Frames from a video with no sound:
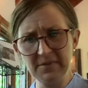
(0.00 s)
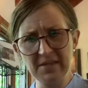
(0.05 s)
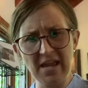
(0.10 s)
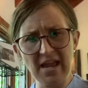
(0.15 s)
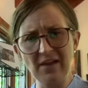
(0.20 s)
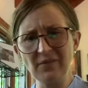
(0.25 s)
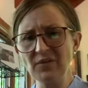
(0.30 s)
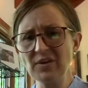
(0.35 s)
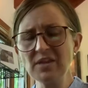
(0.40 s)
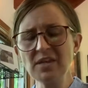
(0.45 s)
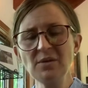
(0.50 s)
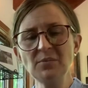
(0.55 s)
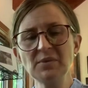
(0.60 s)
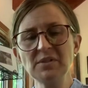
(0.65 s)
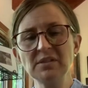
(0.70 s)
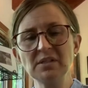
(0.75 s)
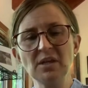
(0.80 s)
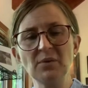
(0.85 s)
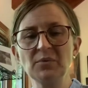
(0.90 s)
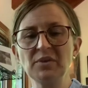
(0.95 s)
Everything
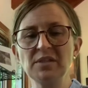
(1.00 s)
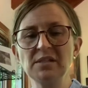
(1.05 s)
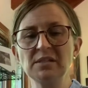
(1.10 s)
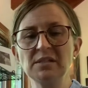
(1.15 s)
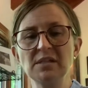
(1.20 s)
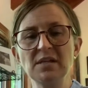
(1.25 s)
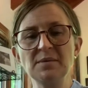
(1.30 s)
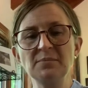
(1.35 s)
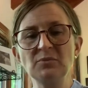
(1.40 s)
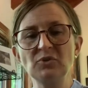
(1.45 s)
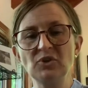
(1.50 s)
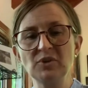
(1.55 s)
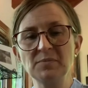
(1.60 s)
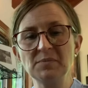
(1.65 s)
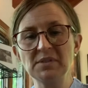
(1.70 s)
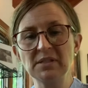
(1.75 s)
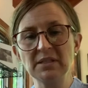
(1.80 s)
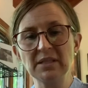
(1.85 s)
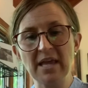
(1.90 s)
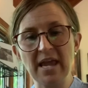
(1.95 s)
was lit with a dim
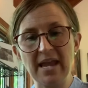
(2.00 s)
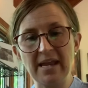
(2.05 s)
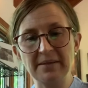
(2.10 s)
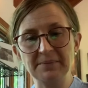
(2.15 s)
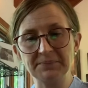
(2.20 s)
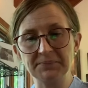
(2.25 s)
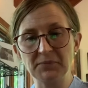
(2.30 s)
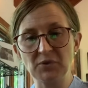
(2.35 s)
crimson light.